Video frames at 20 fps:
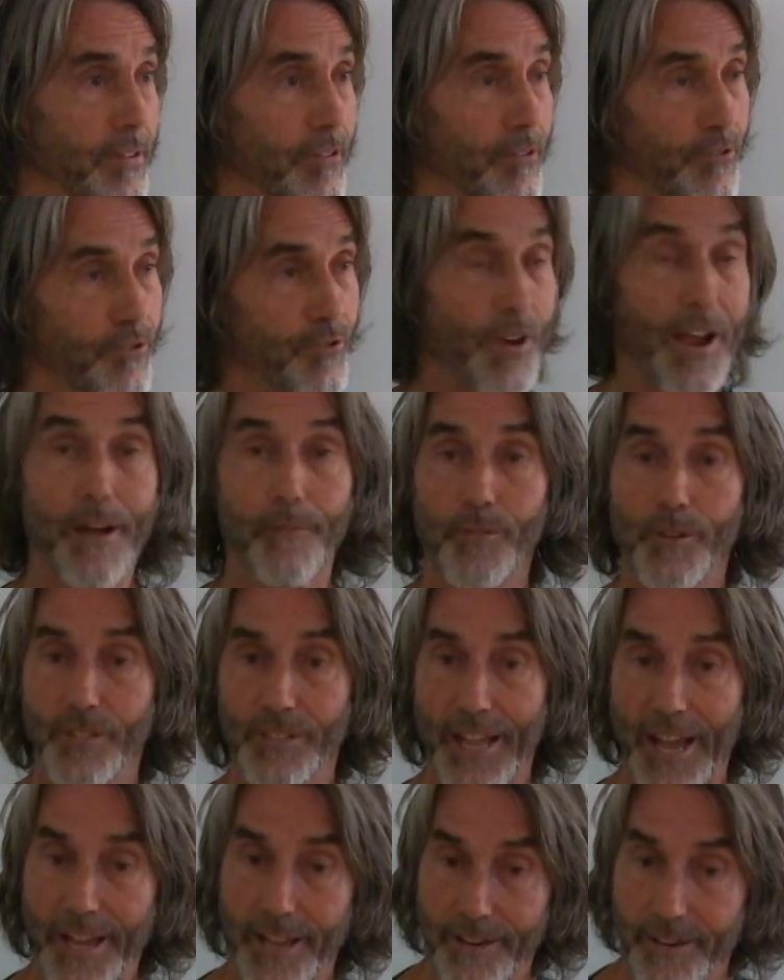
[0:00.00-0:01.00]
You'll travel
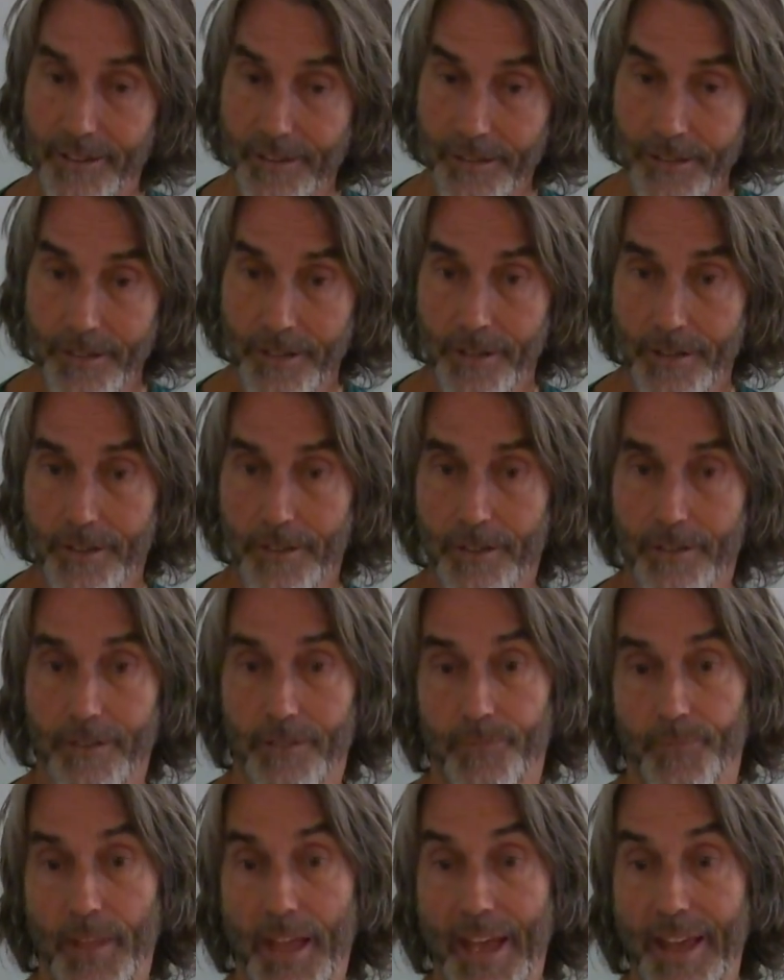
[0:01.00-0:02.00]
lighter,
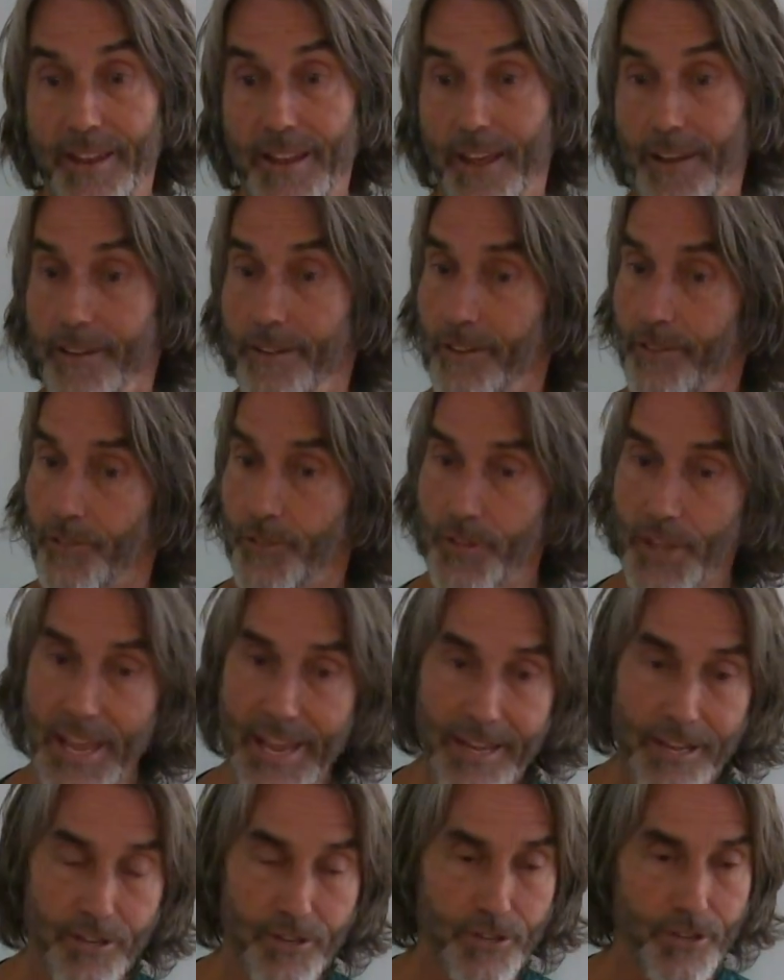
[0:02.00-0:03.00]
and then
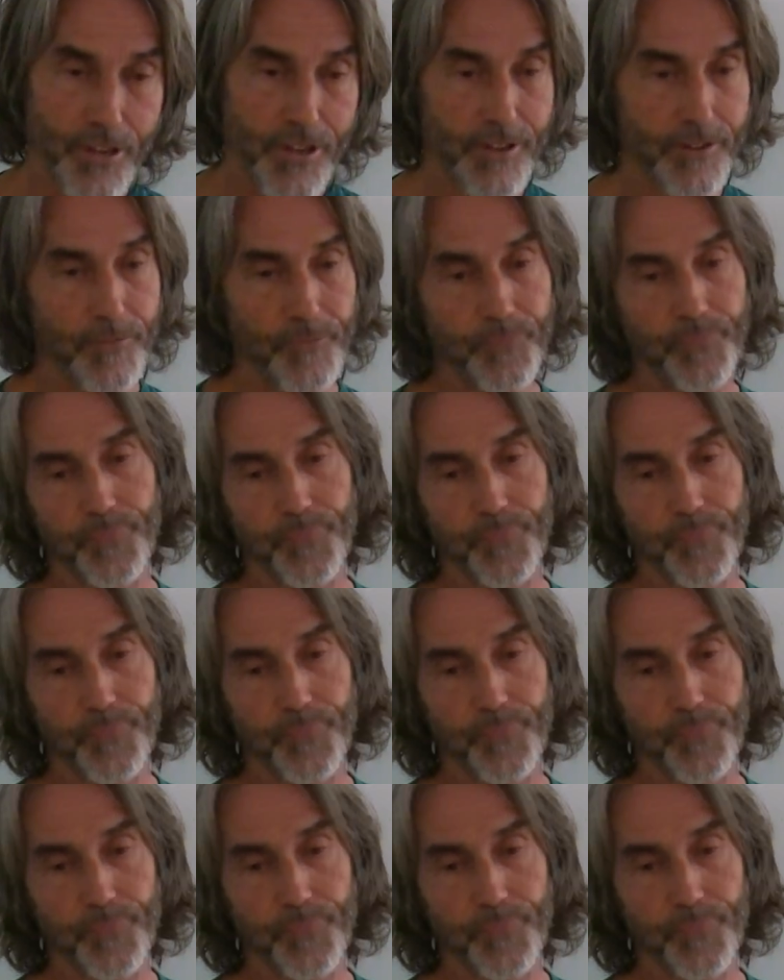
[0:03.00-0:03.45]
things